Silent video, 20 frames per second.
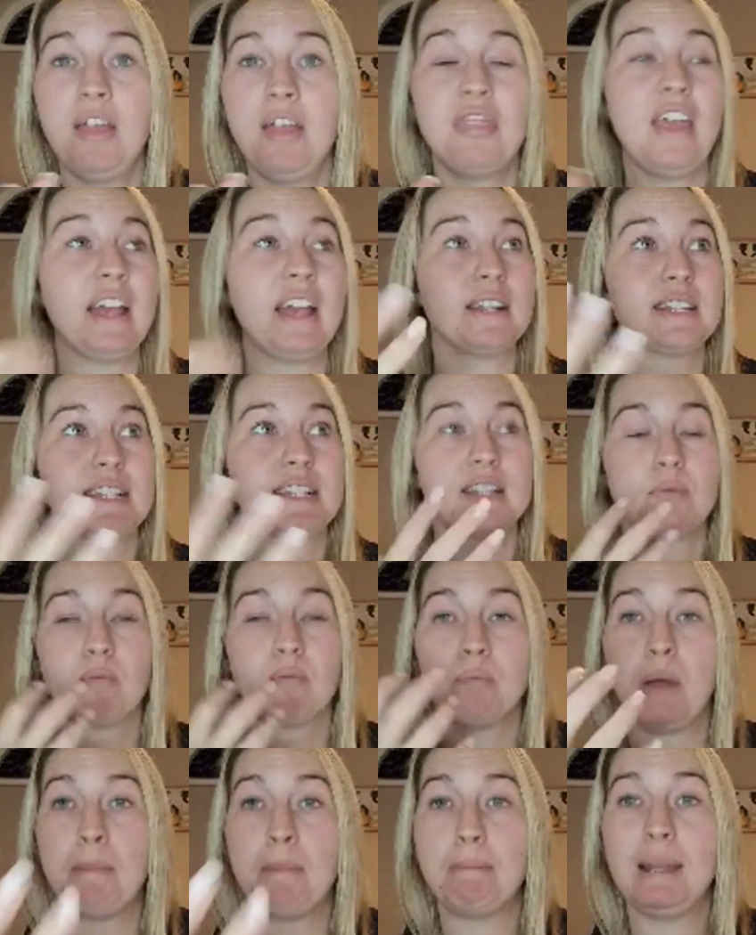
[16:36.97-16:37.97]
There's
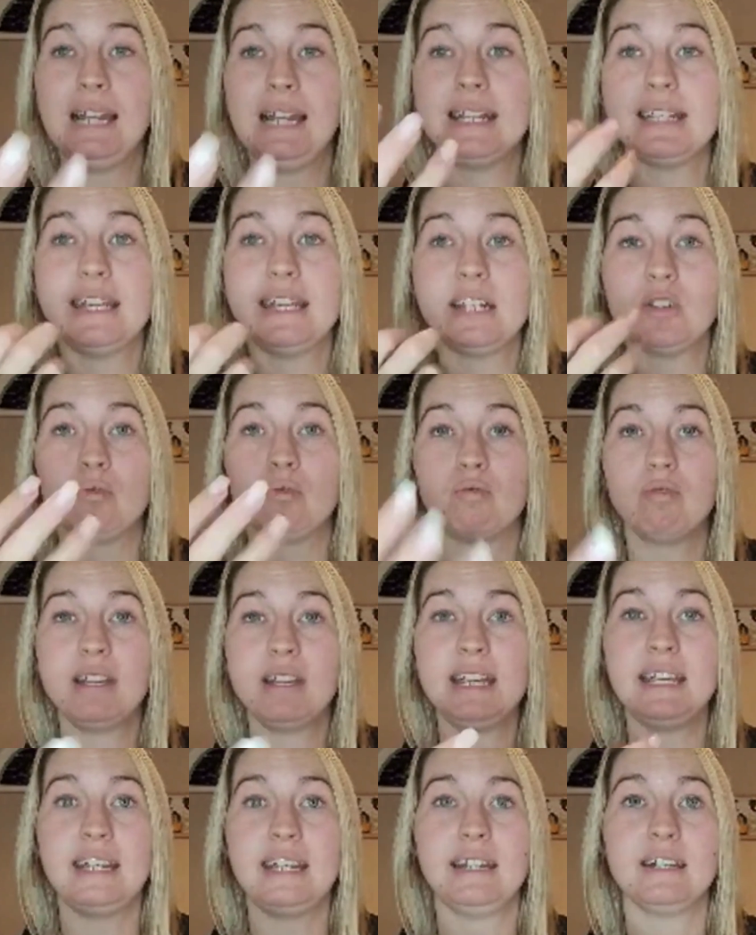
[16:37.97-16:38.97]
ability to
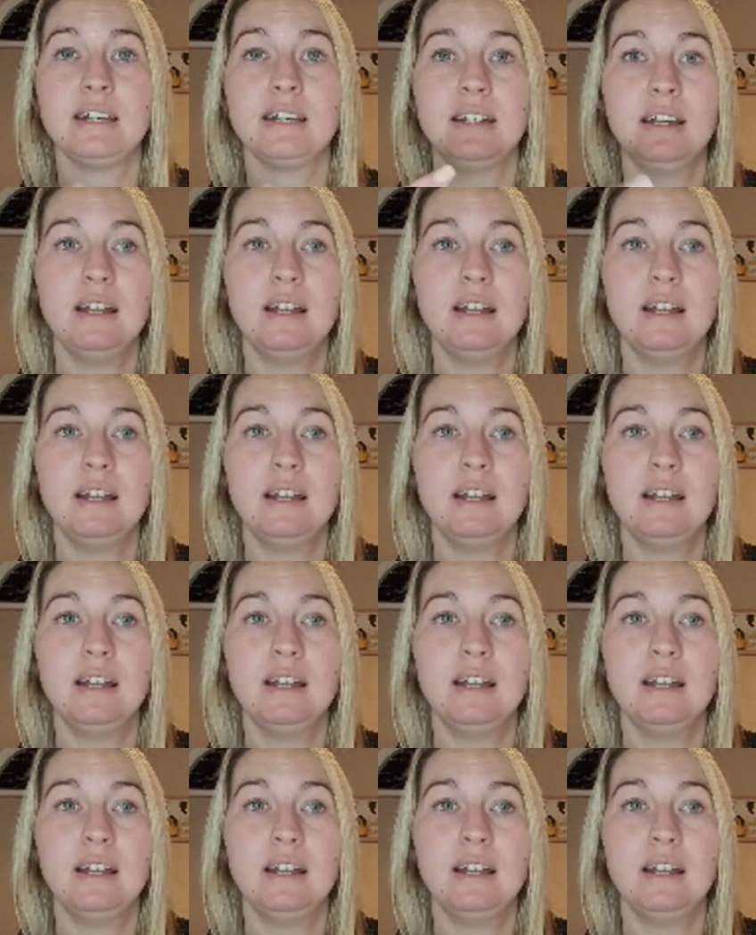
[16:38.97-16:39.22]
read